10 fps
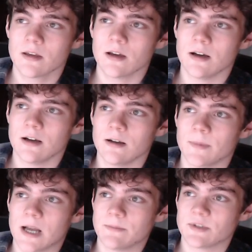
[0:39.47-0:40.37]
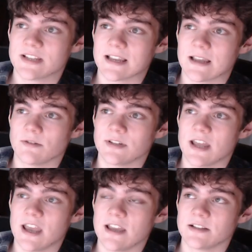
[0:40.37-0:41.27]
Um, I'm just hanging out
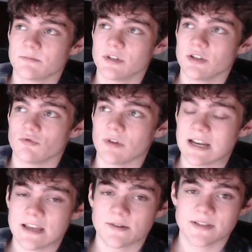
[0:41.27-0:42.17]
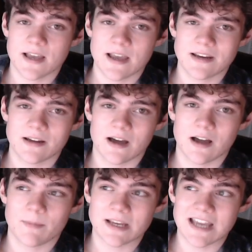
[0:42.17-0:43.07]
today. It's pretty rainy outside.
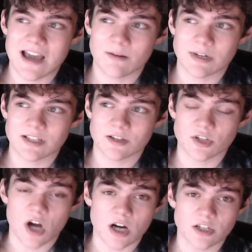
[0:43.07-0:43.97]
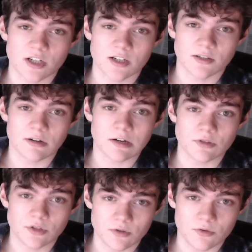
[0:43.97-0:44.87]
Uh, my dad went to the doctor at
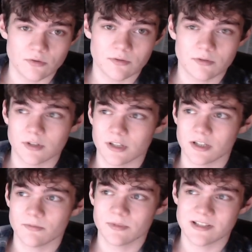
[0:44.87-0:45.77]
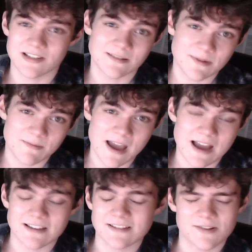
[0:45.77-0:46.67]
around 2. Um, he's yet to be
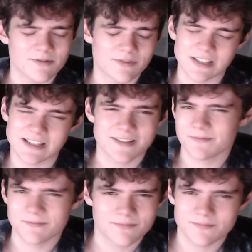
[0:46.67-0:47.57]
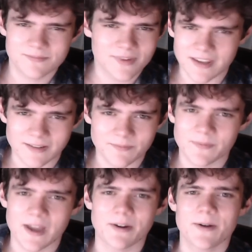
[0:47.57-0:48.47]
back. He's going for like some thing.
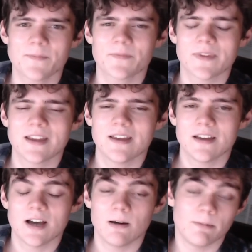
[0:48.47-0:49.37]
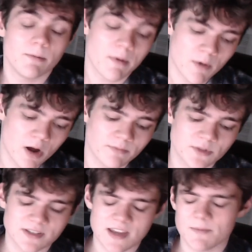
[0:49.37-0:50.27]
I don't know. Uh, but my mom
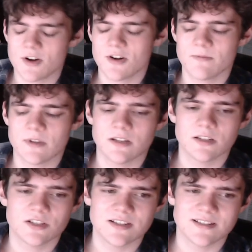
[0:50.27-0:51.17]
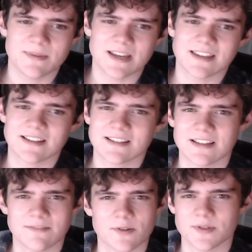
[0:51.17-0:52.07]
just came home and she's making this
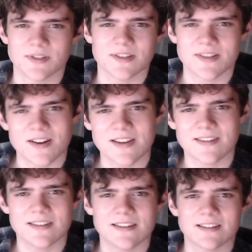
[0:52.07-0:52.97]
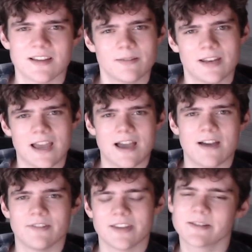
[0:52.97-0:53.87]
like frozen lasagna thing I'm going to
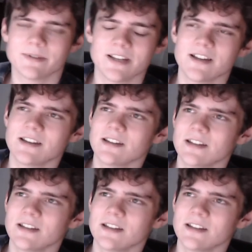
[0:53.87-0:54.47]
have, and that's pretty good.